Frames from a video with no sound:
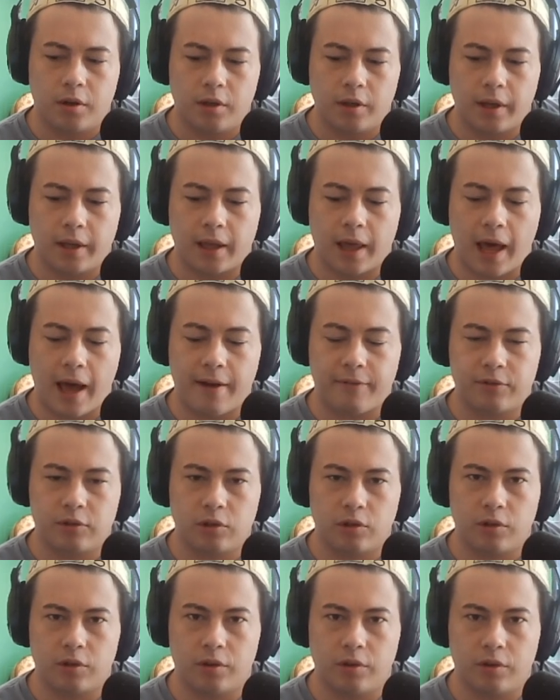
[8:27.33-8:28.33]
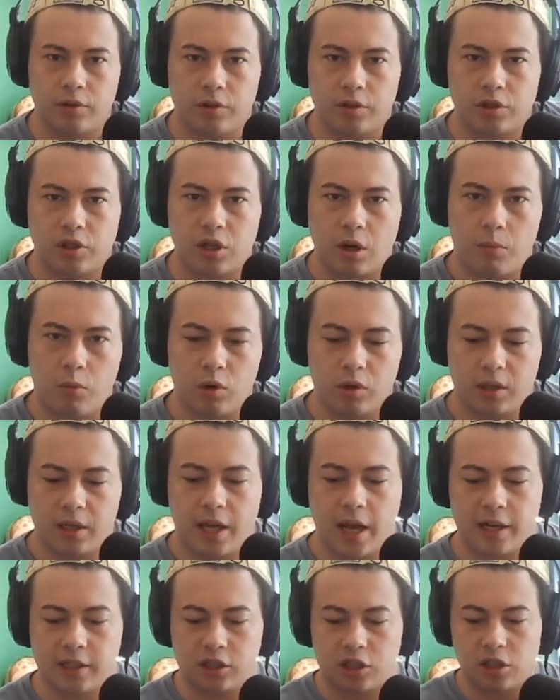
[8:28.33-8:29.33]
Like, after someone
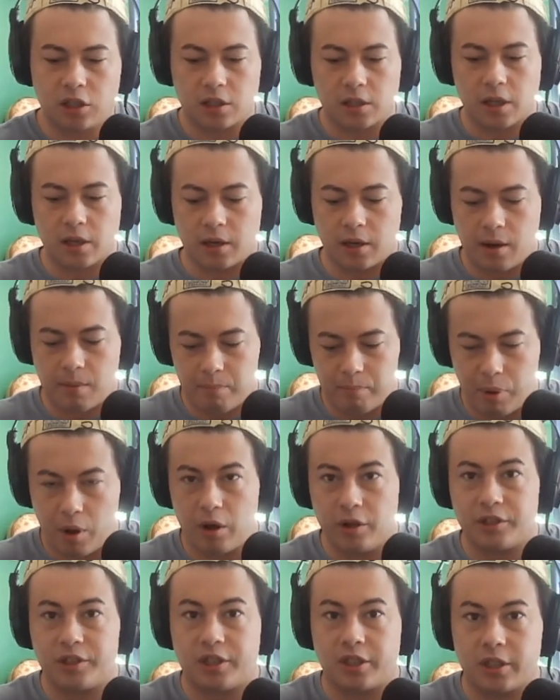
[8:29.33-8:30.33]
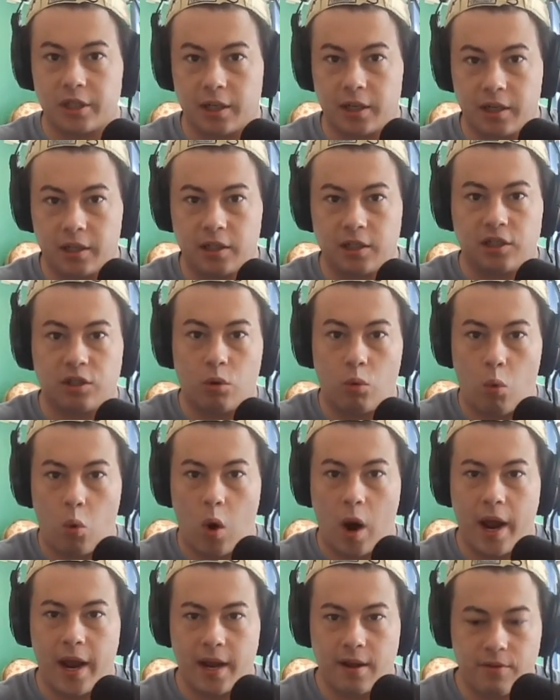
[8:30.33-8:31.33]
catches it and punts it and it's
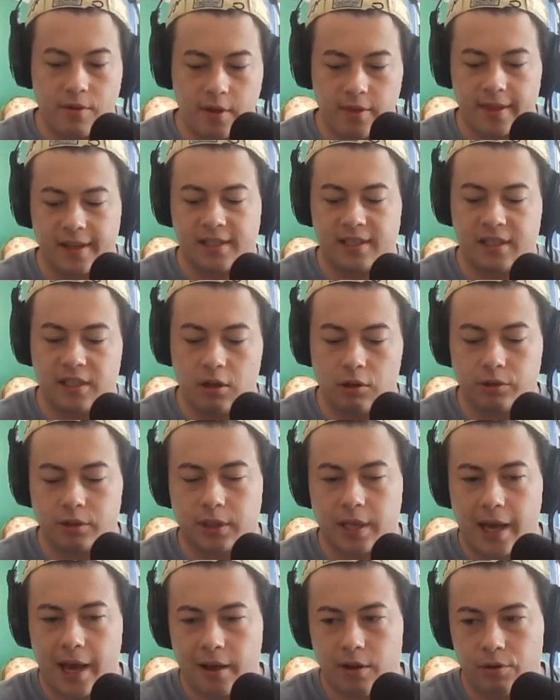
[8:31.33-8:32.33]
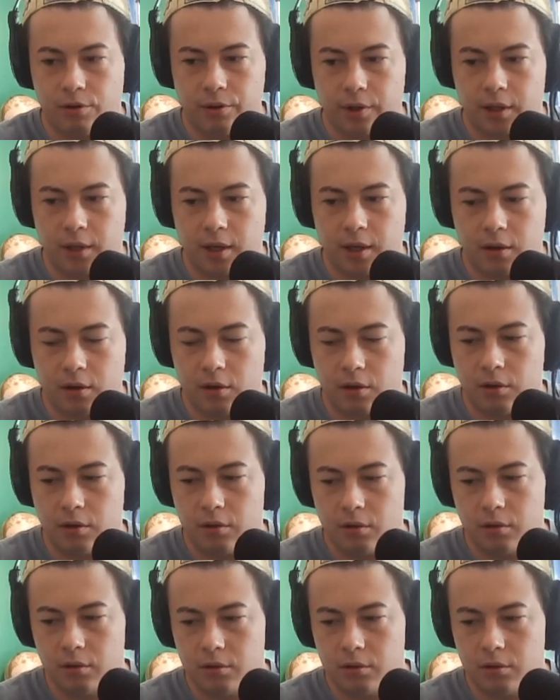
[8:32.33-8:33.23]
away, and then they still tackle the kicker.